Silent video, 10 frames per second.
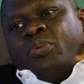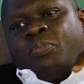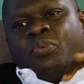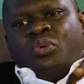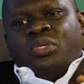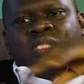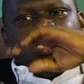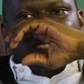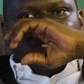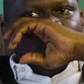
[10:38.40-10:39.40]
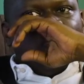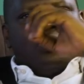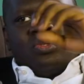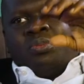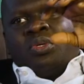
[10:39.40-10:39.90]
people easily
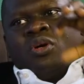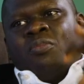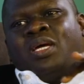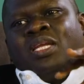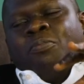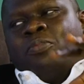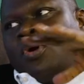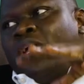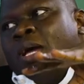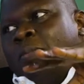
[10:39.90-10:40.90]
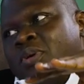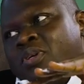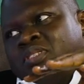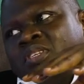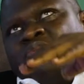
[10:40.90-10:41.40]
want to become an employer
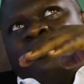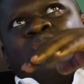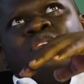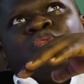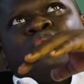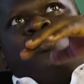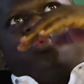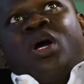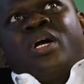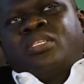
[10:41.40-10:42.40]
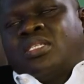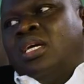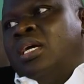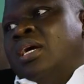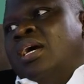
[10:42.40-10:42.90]
because they've not worked
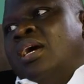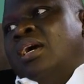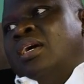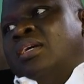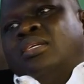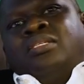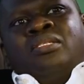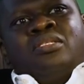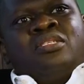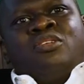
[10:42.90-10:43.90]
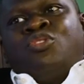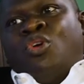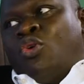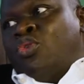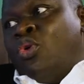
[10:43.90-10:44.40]
in
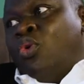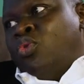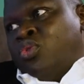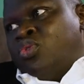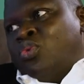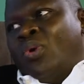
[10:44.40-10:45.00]
senior roles